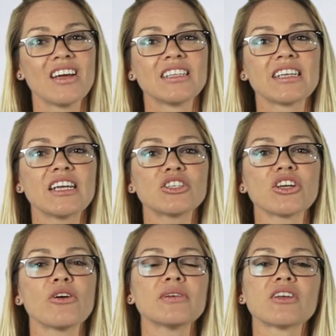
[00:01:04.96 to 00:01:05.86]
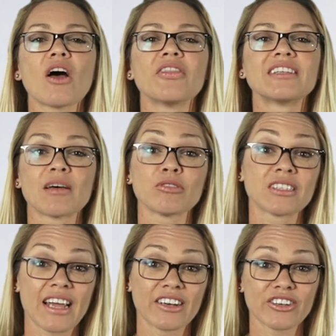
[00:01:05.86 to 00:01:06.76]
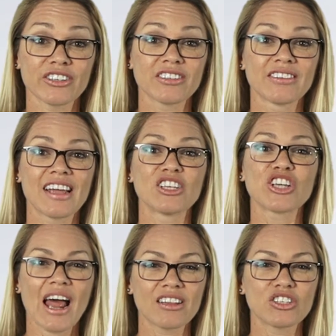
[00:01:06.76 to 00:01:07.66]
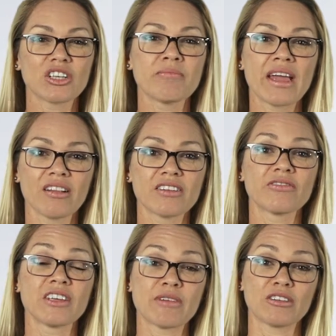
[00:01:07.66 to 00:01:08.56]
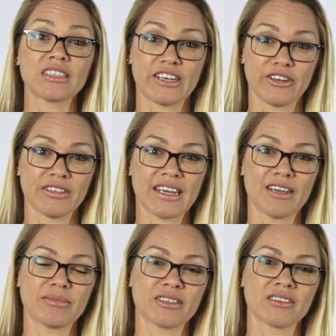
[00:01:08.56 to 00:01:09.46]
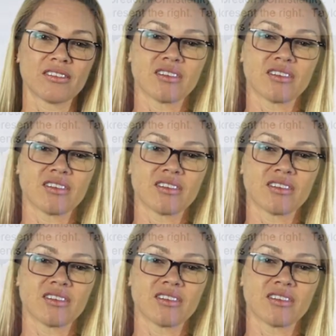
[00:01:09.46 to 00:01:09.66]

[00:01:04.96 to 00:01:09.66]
Today's show is on the double standard and challenging male and female stereotypes.